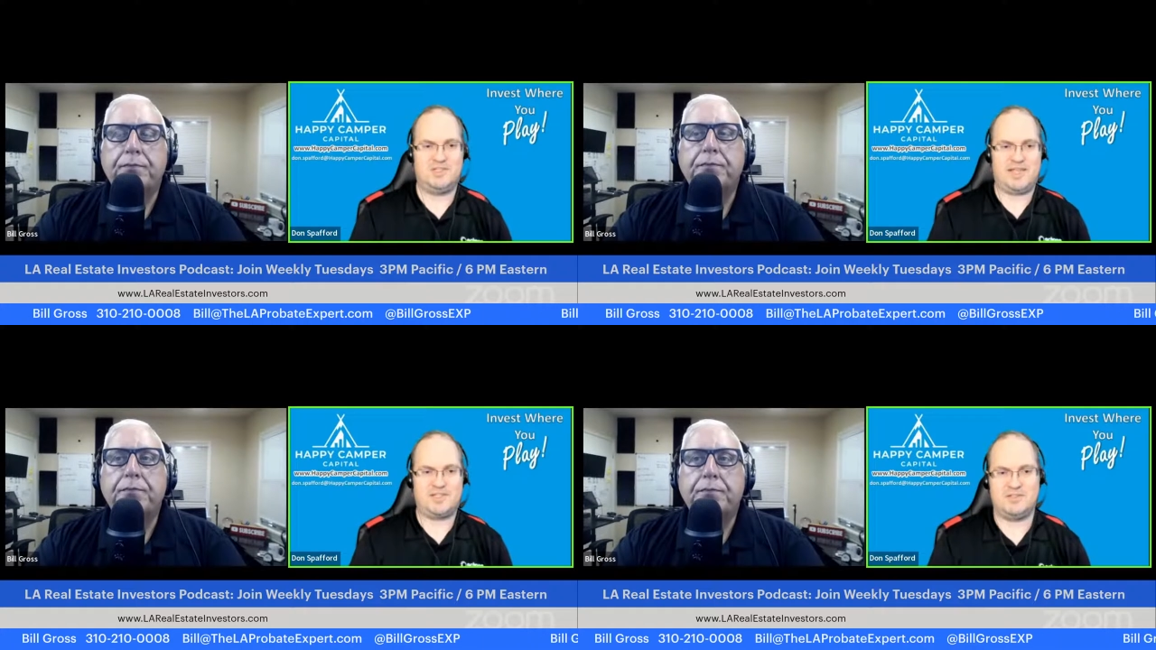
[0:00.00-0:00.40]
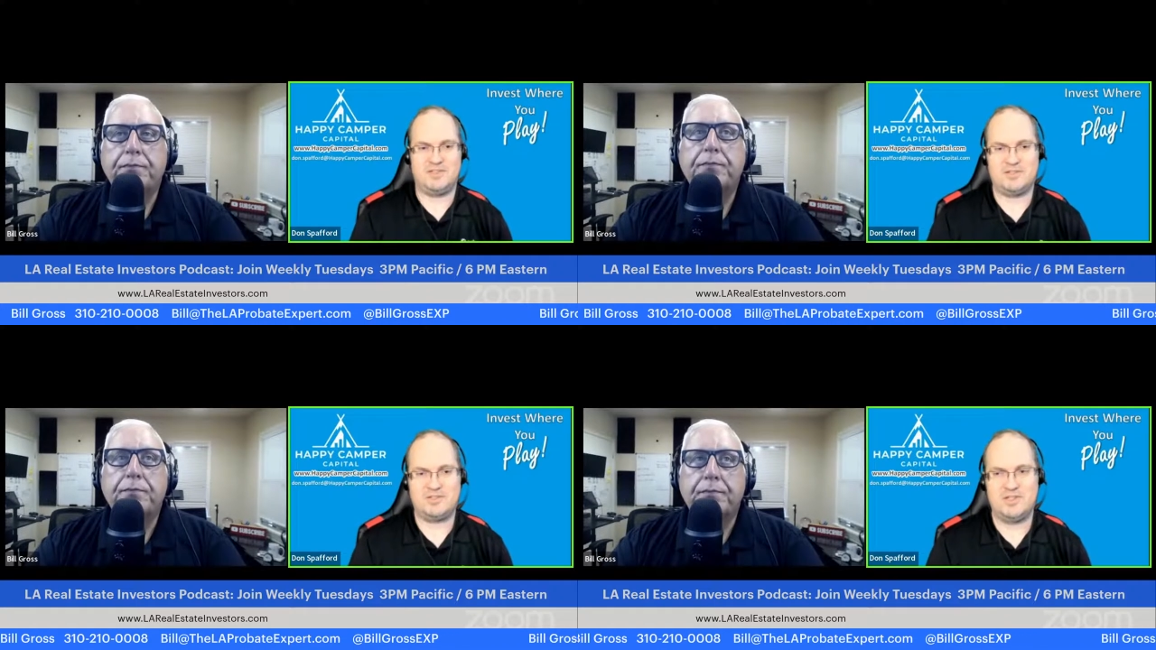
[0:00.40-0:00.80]
Speaker 1: syndication
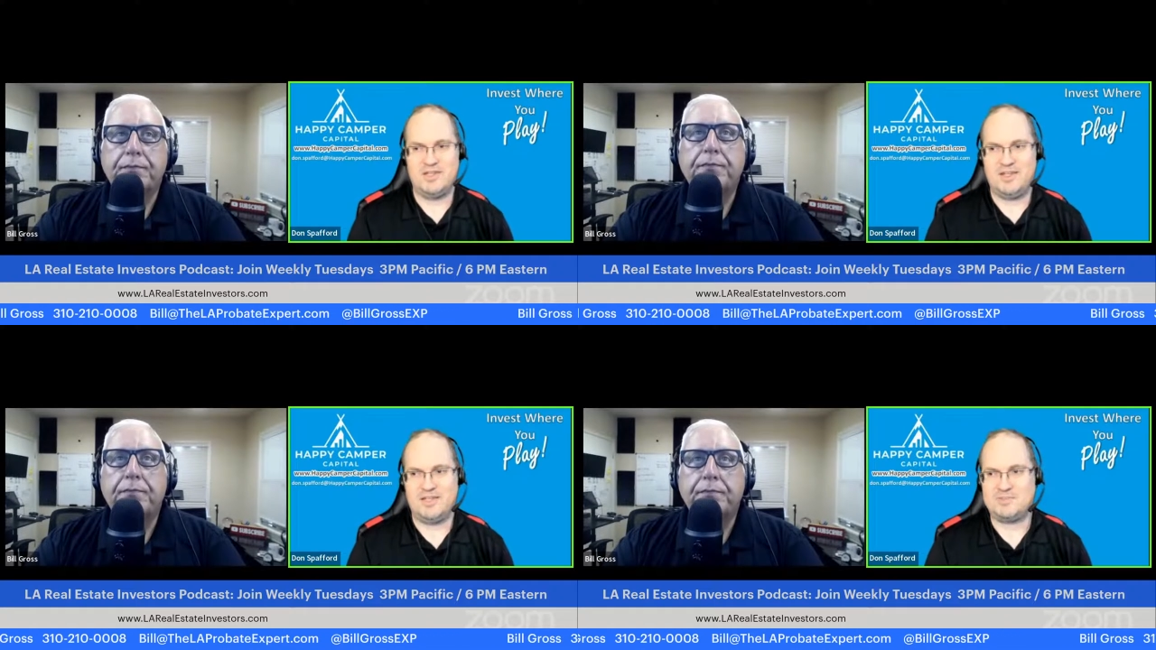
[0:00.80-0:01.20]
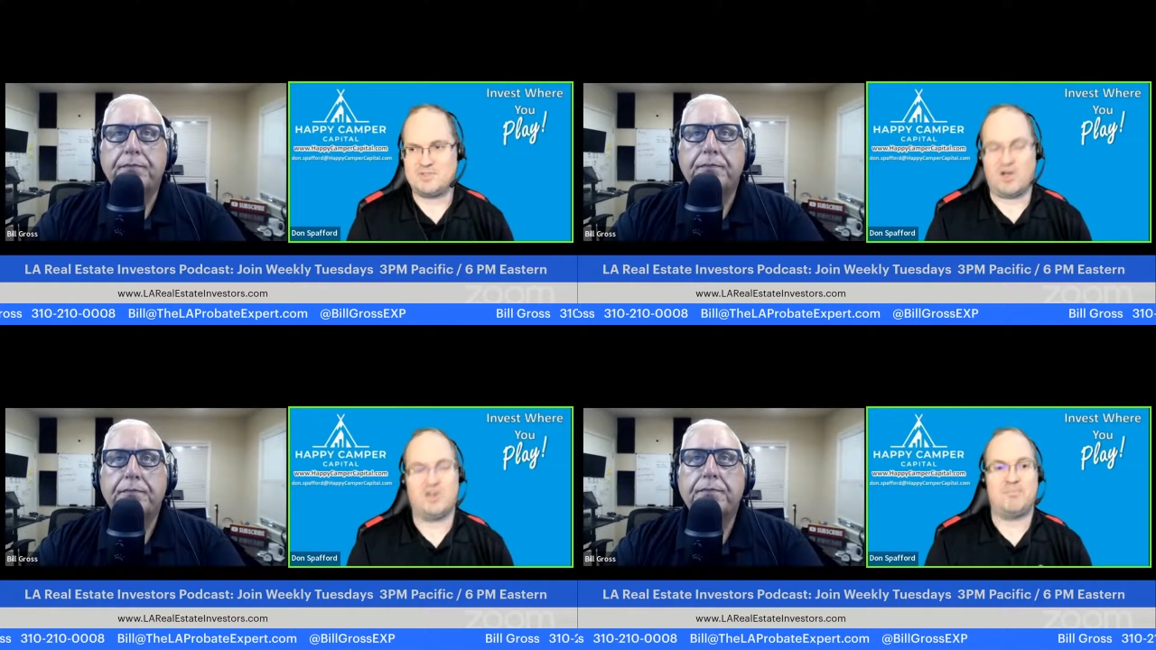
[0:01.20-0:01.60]
deals, it seems
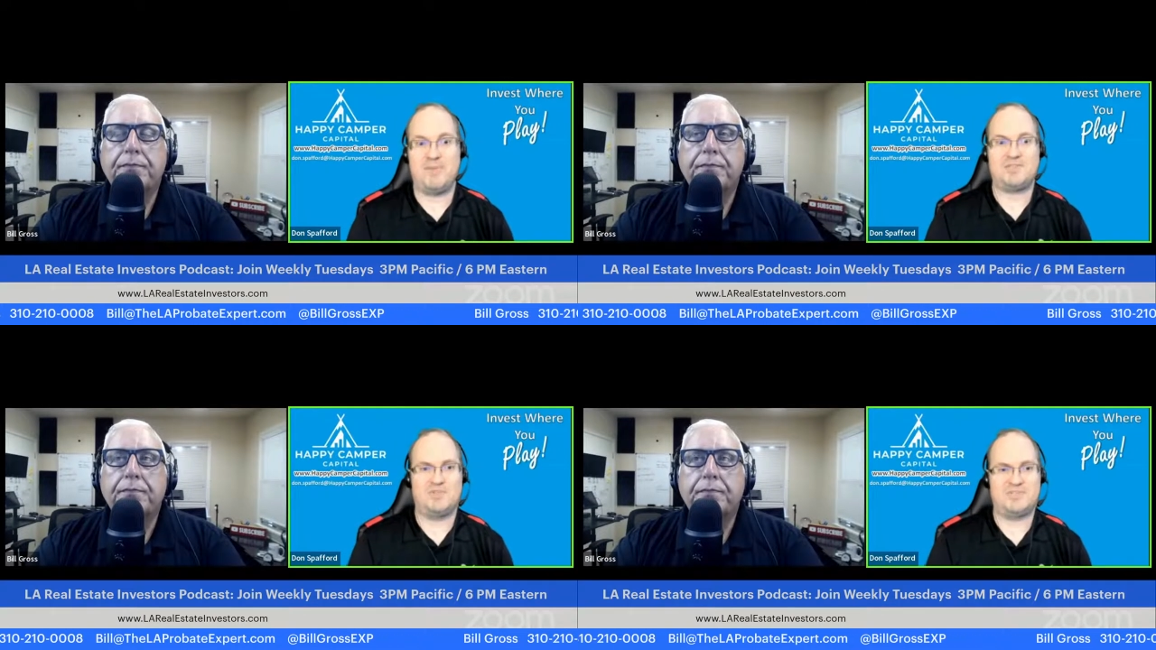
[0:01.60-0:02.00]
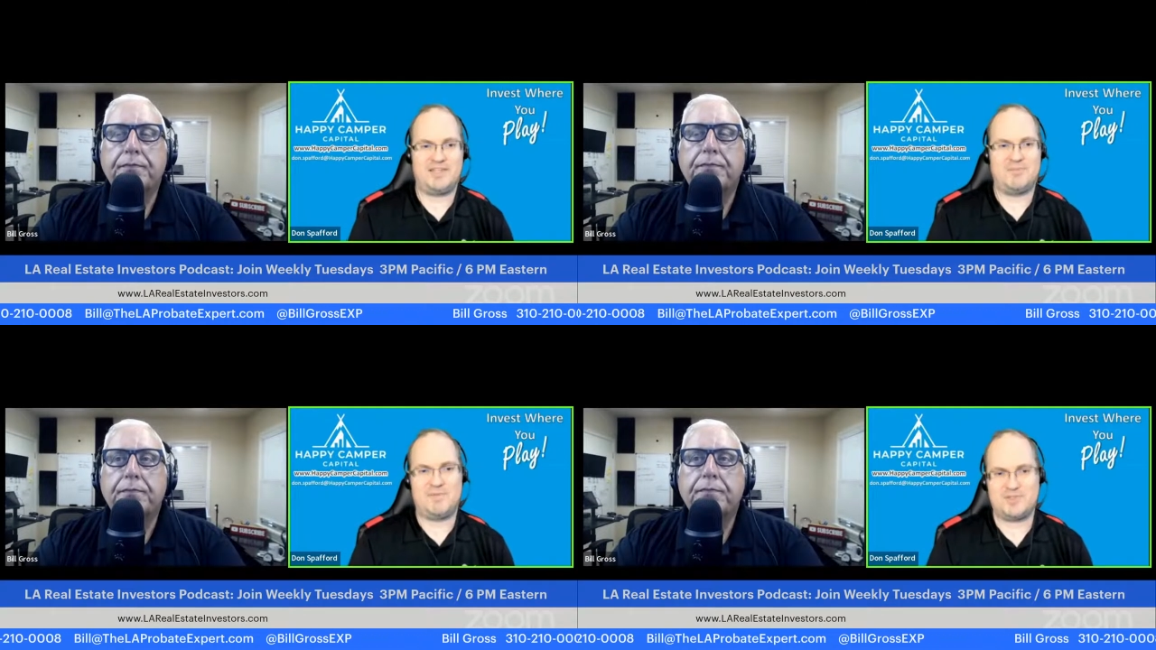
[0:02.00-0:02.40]
like all the best ones that
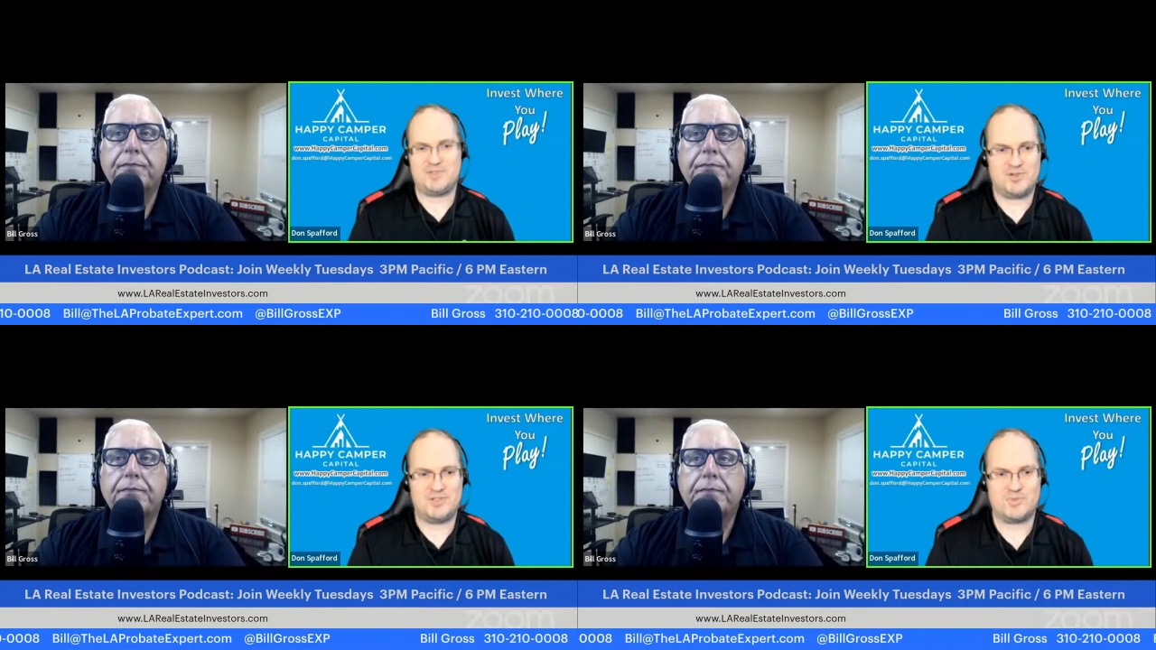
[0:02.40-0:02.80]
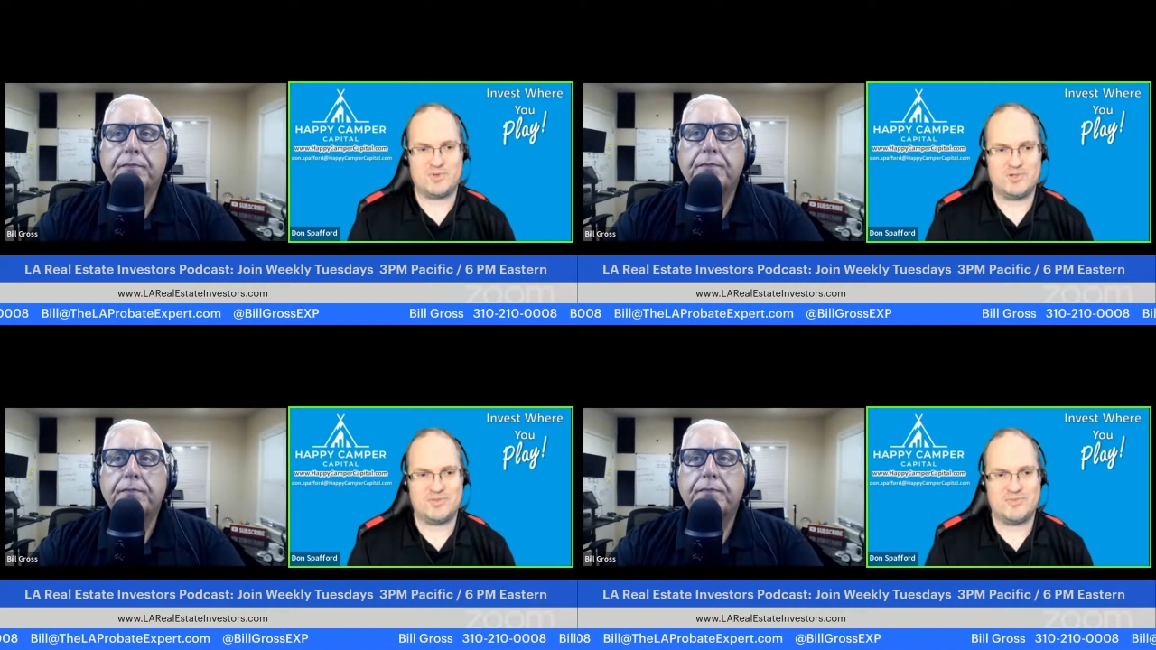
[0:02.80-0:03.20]
had the best returns
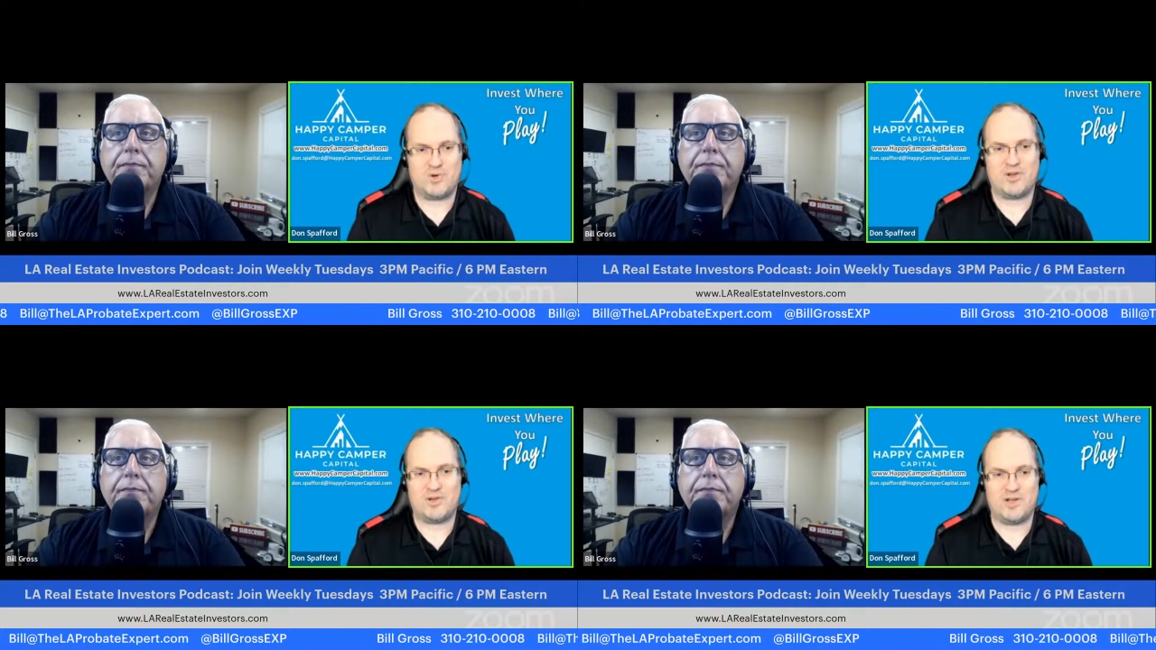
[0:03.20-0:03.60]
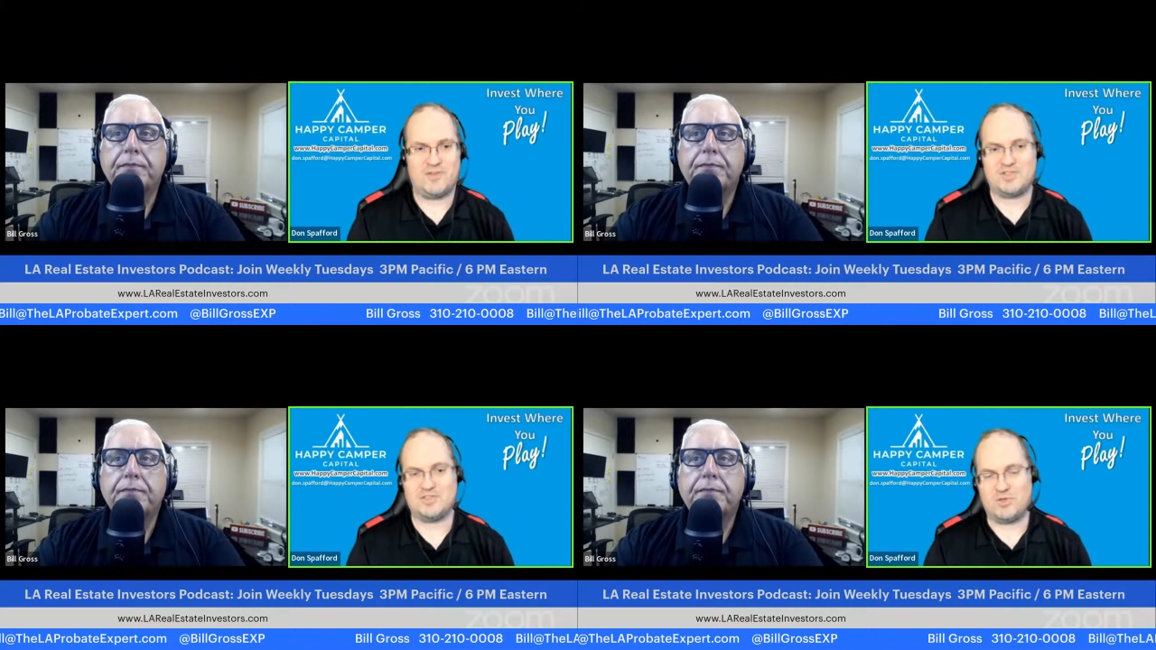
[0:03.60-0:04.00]
were for accredited
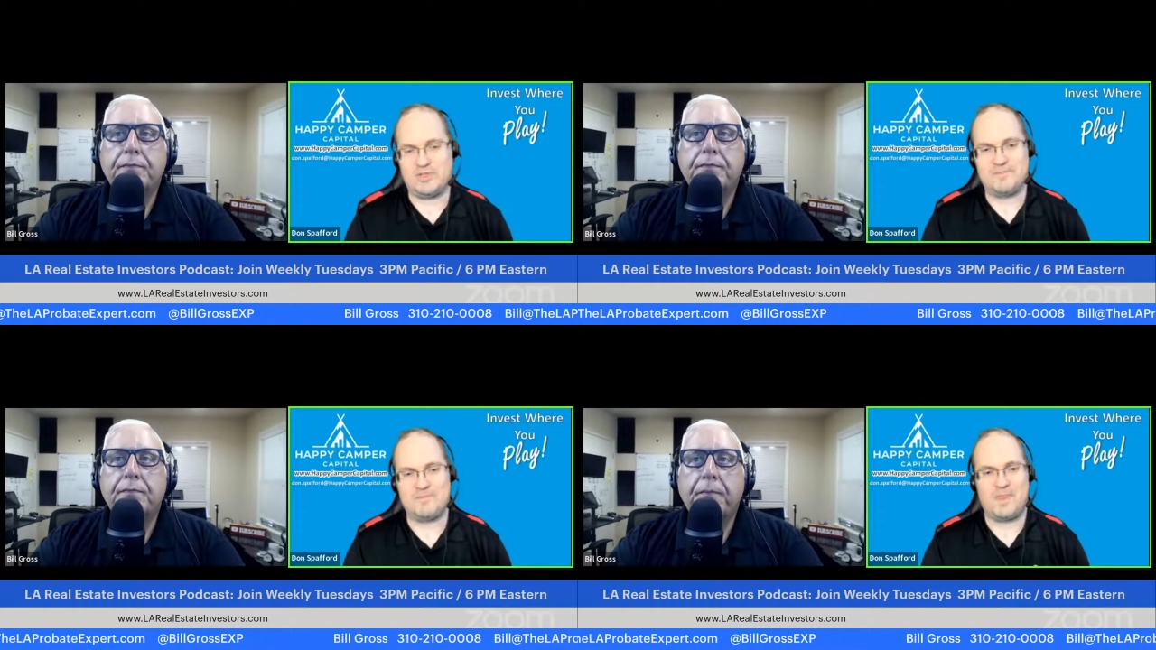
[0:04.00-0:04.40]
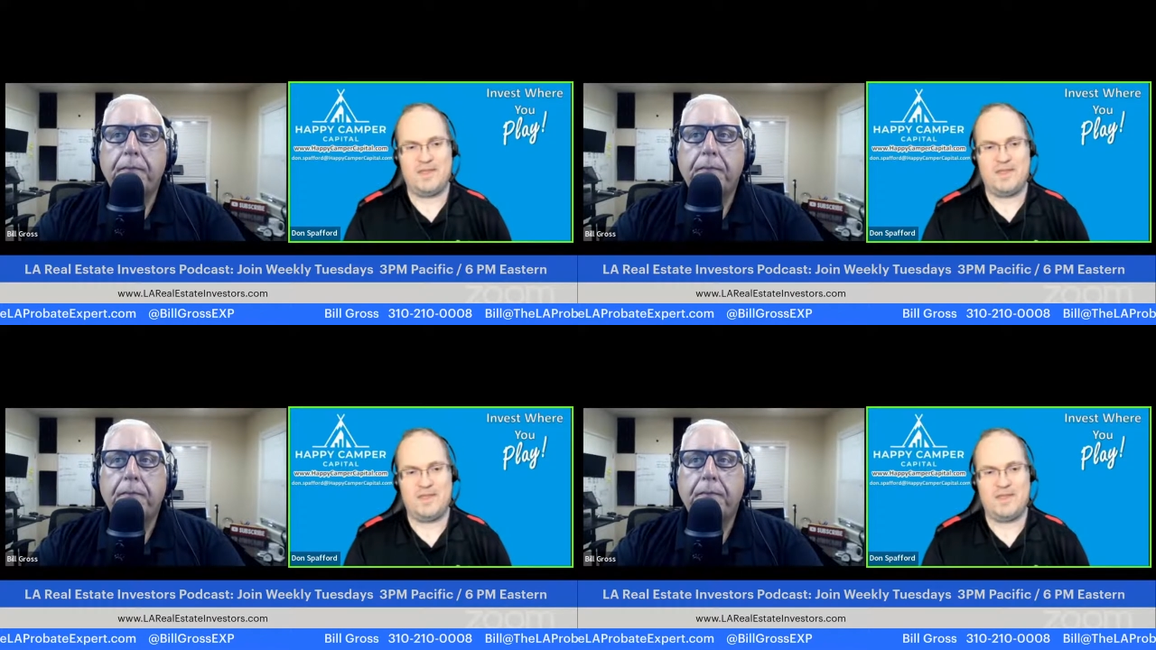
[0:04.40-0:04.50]
investors only,